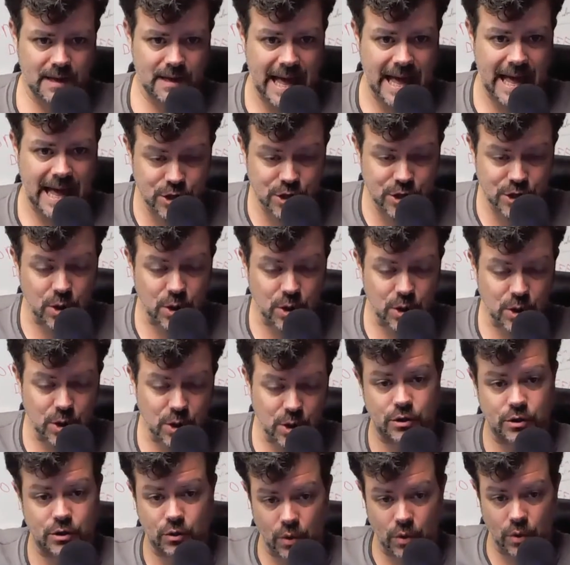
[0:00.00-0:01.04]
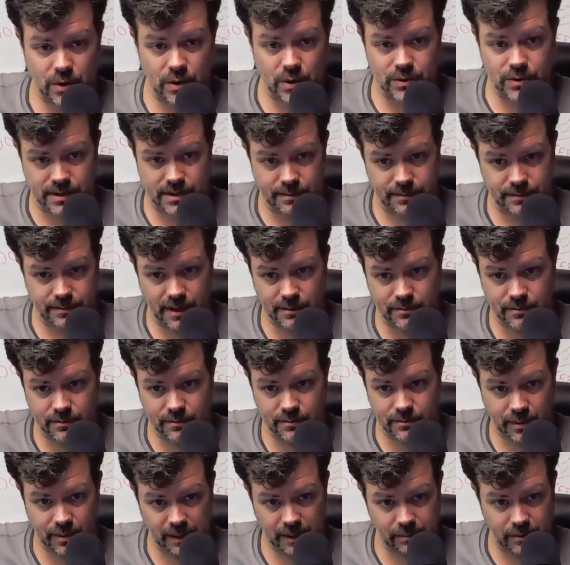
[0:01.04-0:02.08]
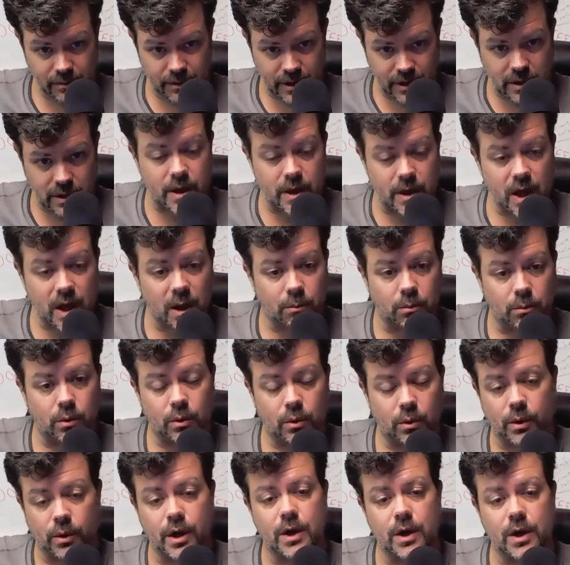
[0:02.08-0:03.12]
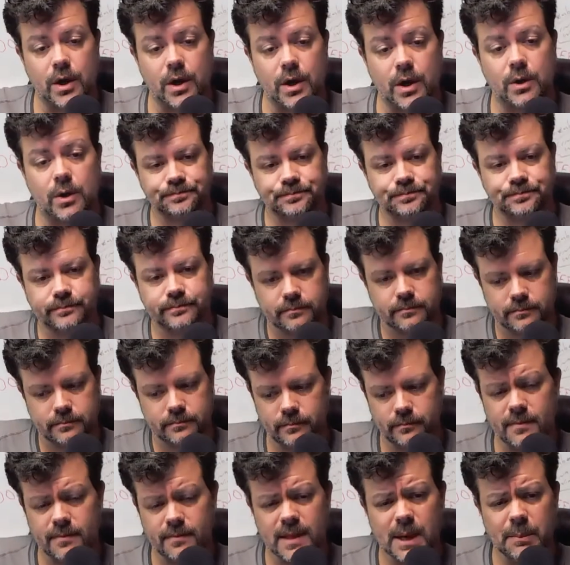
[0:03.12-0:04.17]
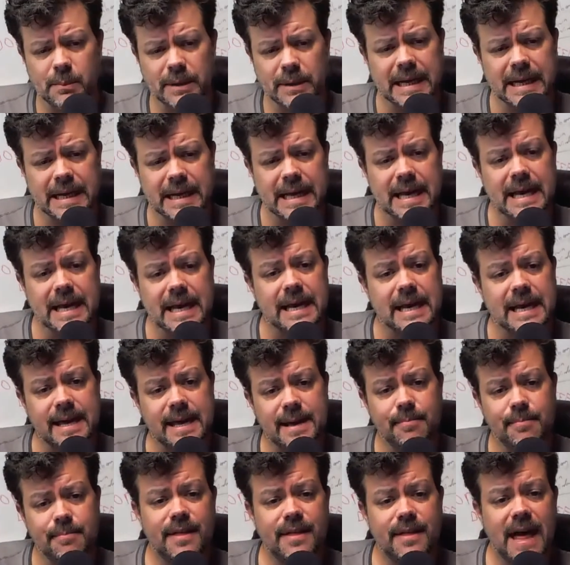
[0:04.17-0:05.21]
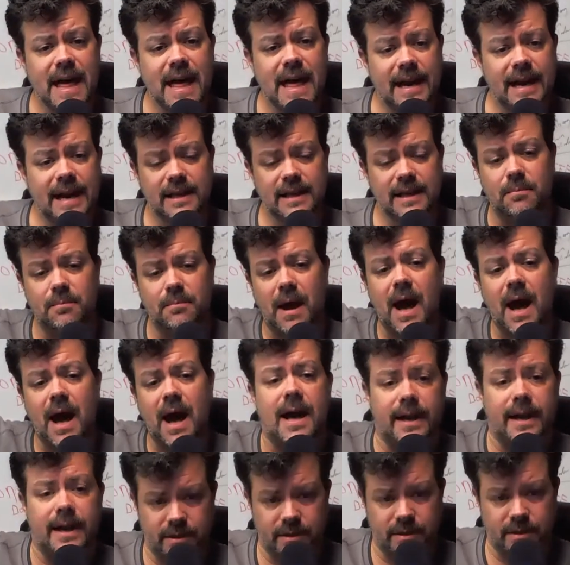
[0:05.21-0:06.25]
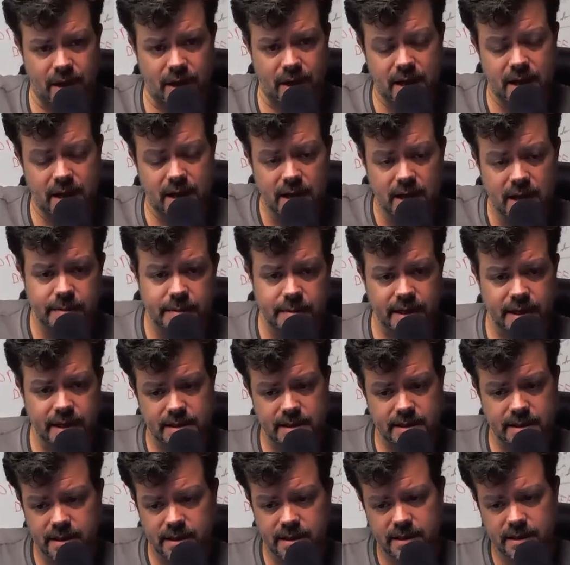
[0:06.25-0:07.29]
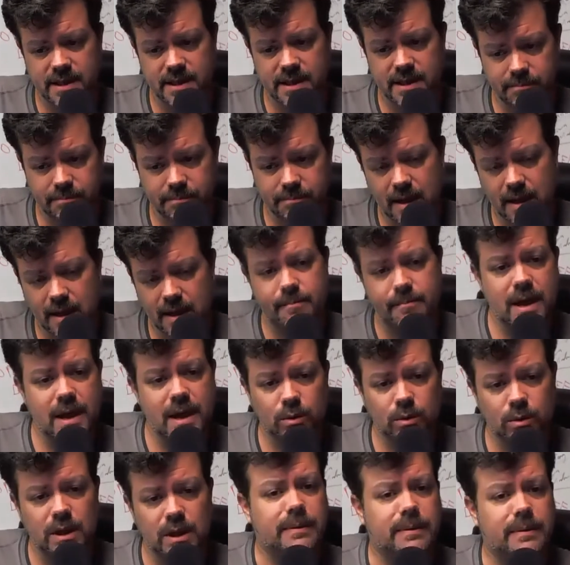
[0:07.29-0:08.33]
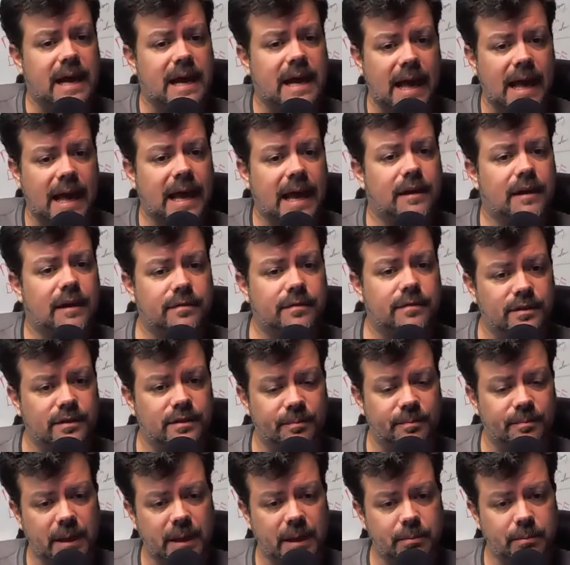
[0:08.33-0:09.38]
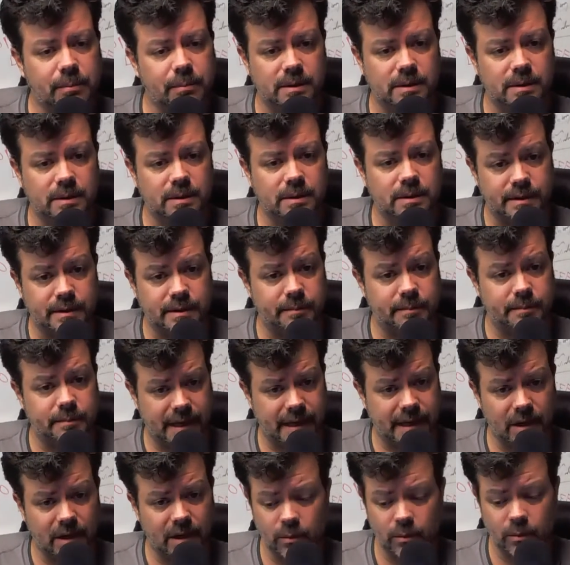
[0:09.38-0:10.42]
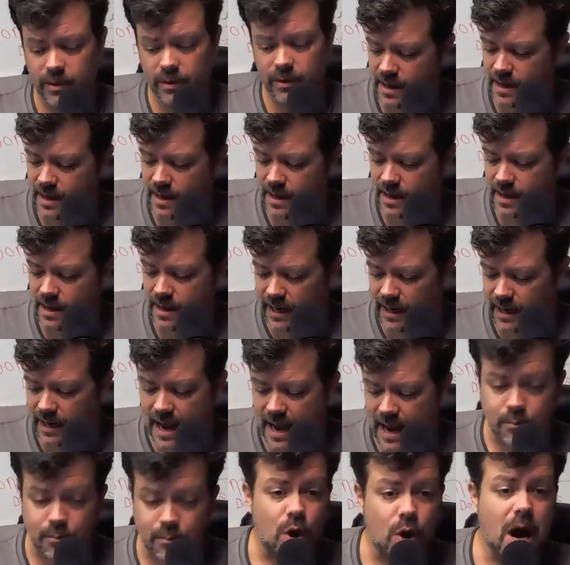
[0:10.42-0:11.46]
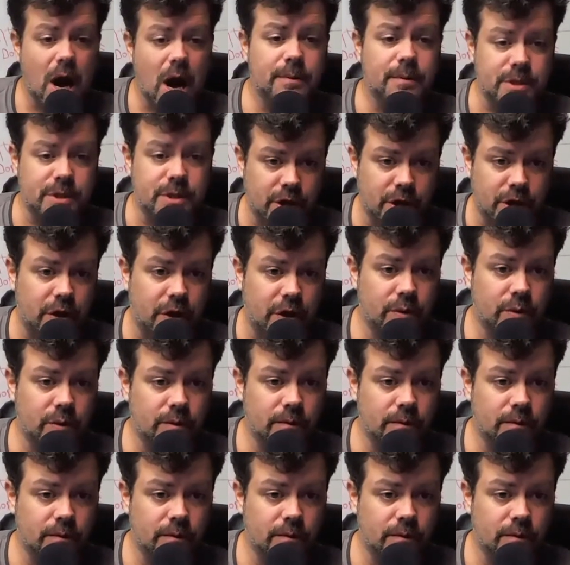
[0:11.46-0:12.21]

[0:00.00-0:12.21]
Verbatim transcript: as your business grows, the number of people that you help will grow. But keep that in mind, right? Because it may only be a handful of people to begin with, but I promise you,